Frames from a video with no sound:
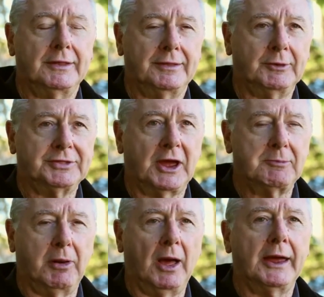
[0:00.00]
What they
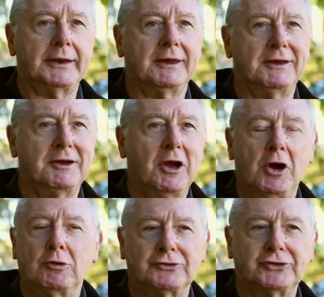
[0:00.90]
played
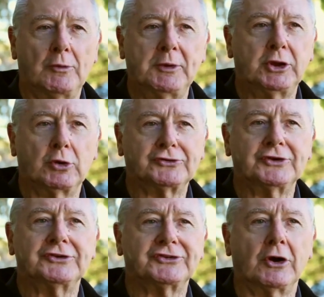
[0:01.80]
was Tommy
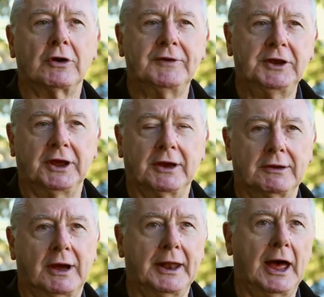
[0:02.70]
Dorsey's Song of India
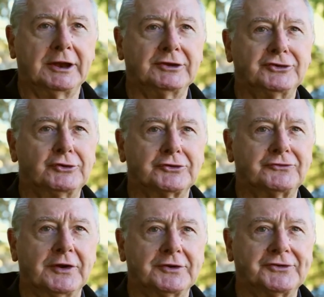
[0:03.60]
and Artie Shaw's
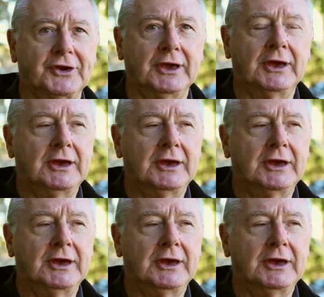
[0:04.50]
Frenesi.